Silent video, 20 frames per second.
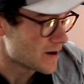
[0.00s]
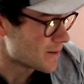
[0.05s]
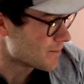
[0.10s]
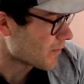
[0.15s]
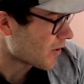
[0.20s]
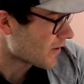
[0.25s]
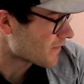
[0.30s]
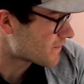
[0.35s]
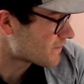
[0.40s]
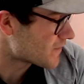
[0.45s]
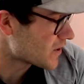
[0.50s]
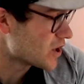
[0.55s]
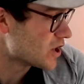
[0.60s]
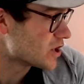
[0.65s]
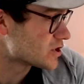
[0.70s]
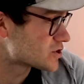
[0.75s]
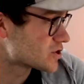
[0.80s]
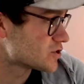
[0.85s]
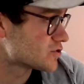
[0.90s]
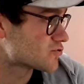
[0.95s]
my
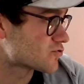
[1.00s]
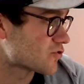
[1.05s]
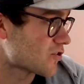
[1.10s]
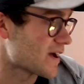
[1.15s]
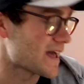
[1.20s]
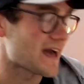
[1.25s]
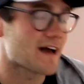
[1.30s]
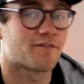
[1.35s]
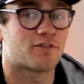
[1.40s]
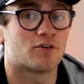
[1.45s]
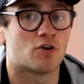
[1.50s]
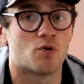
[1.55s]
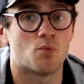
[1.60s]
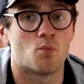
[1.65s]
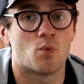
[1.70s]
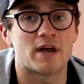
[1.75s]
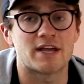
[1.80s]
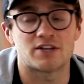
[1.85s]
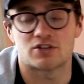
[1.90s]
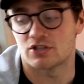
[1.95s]
first
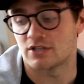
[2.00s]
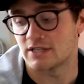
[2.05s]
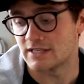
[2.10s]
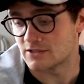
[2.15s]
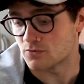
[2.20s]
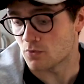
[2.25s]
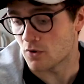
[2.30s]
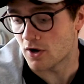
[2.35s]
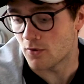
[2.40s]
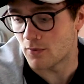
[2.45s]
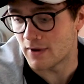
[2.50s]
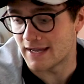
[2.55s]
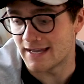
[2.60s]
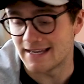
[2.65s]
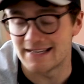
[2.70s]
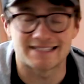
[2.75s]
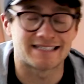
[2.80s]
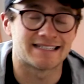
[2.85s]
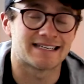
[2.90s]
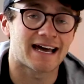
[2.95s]
triathlon, which is why we're
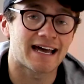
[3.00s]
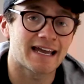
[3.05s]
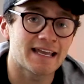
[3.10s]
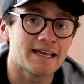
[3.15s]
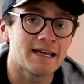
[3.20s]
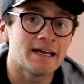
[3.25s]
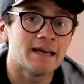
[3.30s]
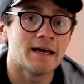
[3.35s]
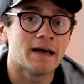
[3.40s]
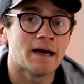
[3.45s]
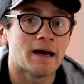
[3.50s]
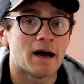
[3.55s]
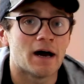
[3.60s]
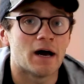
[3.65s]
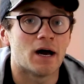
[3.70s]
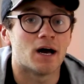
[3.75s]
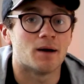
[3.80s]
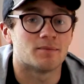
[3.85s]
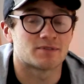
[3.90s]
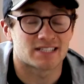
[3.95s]
here today.
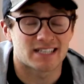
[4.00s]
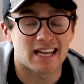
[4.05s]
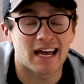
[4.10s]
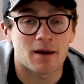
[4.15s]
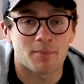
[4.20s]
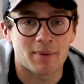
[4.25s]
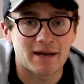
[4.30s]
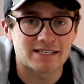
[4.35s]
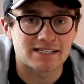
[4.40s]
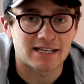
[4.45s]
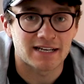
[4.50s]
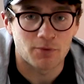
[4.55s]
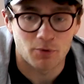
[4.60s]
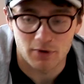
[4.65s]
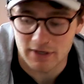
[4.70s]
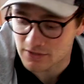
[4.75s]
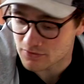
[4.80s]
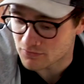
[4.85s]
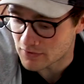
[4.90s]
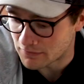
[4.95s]
Today I basically
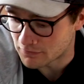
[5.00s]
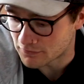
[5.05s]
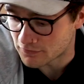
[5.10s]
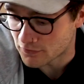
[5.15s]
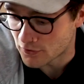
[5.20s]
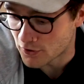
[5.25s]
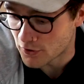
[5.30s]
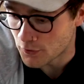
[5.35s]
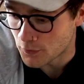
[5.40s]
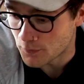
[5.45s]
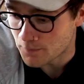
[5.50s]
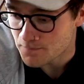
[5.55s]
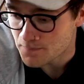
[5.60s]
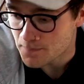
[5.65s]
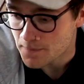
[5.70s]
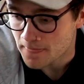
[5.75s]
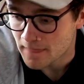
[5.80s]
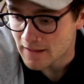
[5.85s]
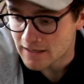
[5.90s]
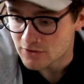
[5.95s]
wanted to run through
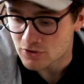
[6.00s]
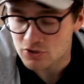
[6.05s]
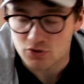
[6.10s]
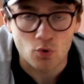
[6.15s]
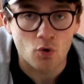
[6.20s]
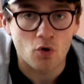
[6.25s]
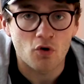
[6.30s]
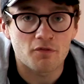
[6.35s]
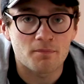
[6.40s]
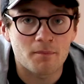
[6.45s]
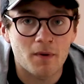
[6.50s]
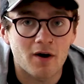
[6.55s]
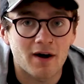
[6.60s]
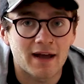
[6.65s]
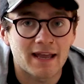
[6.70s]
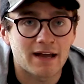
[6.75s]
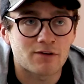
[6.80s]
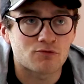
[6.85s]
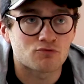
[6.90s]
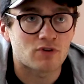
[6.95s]
sort of
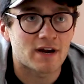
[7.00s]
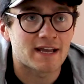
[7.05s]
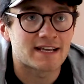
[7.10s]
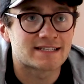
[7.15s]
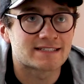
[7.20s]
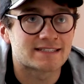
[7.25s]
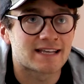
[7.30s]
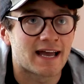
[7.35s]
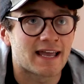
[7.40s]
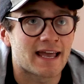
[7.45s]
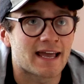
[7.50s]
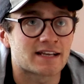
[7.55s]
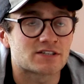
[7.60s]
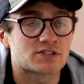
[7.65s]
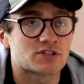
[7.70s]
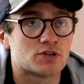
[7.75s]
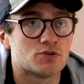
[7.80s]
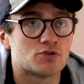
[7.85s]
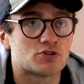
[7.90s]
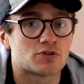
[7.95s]
my race day
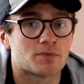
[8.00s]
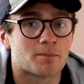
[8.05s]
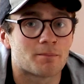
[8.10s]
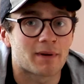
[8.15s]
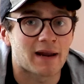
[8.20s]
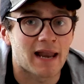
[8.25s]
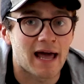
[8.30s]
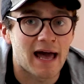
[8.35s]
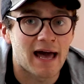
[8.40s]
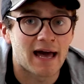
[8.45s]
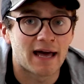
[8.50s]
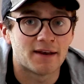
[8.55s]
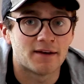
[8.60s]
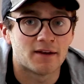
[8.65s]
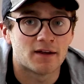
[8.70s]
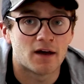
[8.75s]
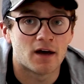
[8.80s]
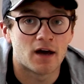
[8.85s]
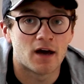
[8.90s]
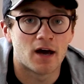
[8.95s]
execution
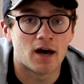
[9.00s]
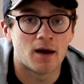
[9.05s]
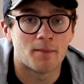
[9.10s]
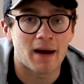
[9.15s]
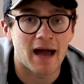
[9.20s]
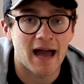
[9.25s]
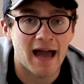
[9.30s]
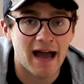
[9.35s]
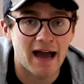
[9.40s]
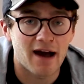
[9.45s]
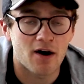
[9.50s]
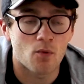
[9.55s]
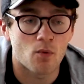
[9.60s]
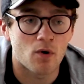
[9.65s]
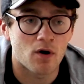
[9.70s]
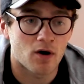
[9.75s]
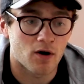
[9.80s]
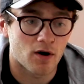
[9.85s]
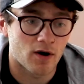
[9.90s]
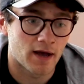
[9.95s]
plan,
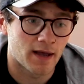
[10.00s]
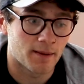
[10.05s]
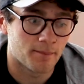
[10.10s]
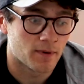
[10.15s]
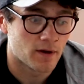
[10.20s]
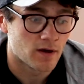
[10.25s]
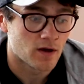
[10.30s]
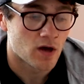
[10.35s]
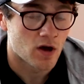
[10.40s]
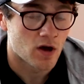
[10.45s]
how I'm